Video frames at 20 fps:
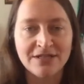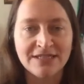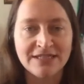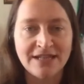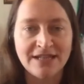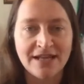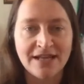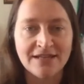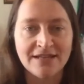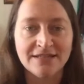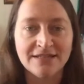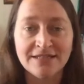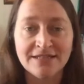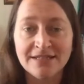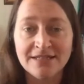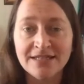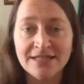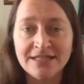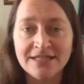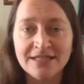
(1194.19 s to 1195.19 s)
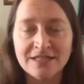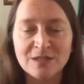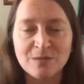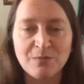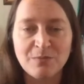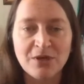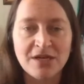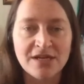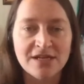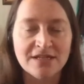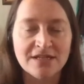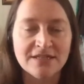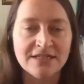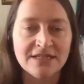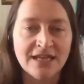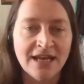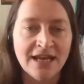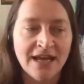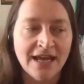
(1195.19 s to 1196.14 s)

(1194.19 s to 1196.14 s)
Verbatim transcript: st in statistics because